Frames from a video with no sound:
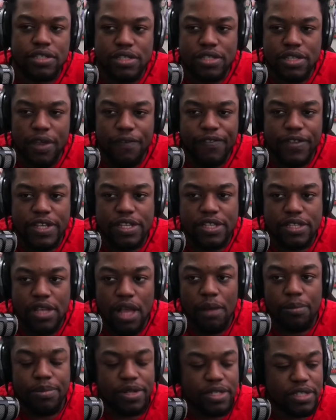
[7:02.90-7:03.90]
definitely
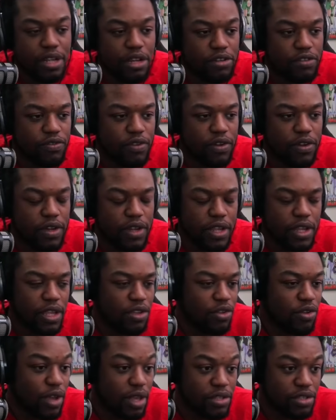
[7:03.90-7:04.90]
some potential in it.
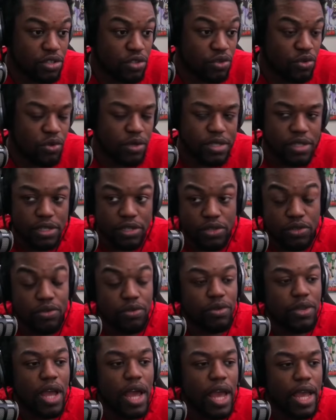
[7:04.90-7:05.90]
You hit two, it's a two
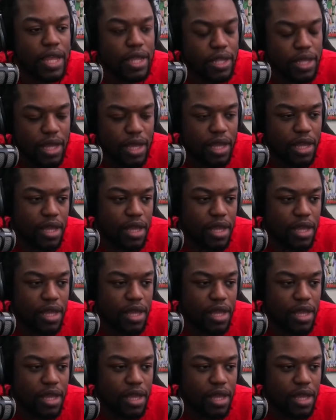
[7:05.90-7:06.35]
nine.